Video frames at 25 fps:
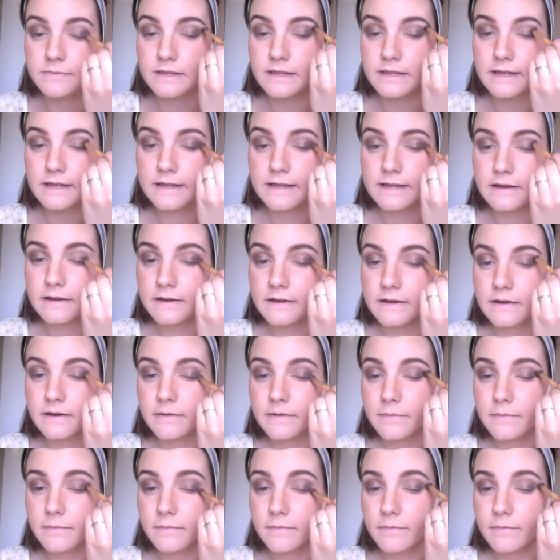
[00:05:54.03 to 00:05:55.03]
blend
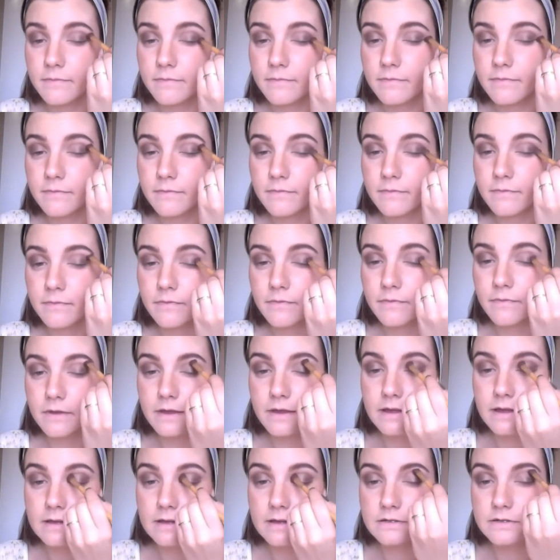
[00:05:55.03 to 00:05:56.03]

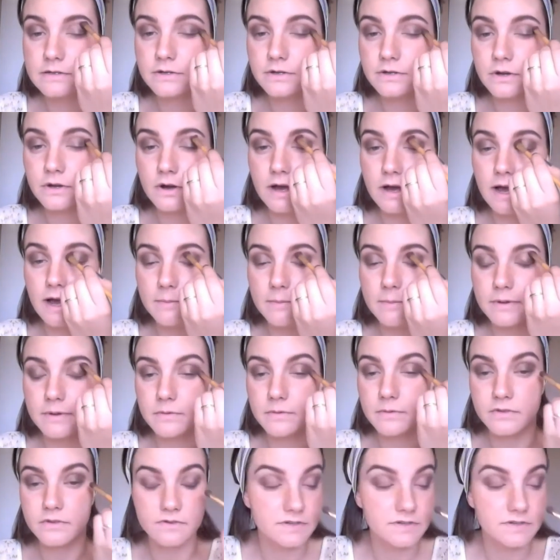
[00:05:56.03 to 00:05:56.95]
until you're happy with the